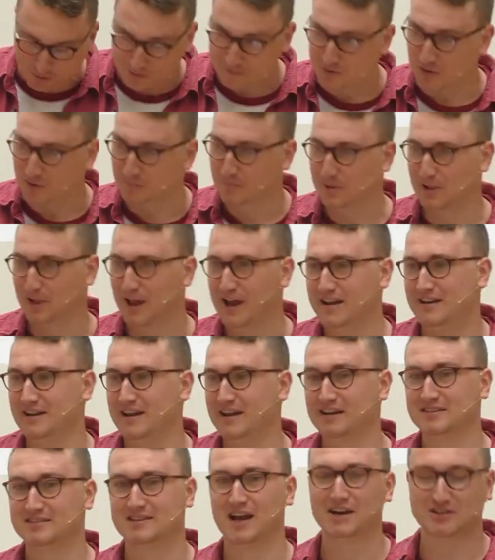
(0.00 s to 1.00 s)
of
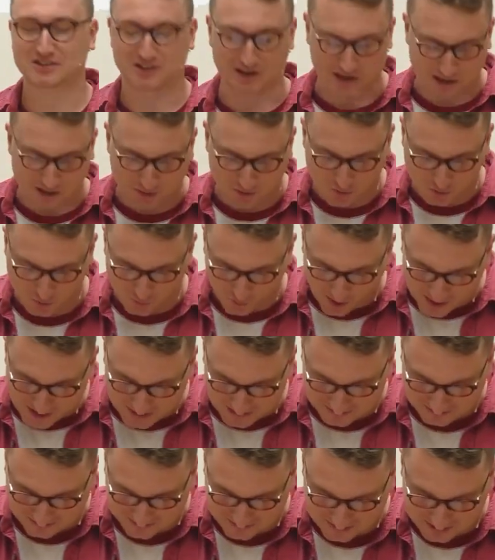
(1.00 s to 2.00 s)
complaining is actually
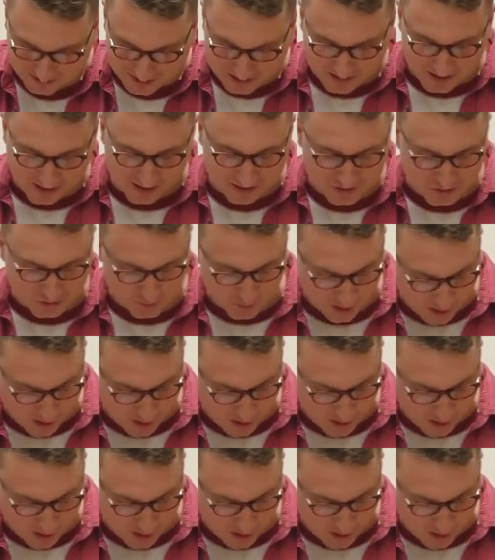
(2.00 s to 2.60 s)
ingrained into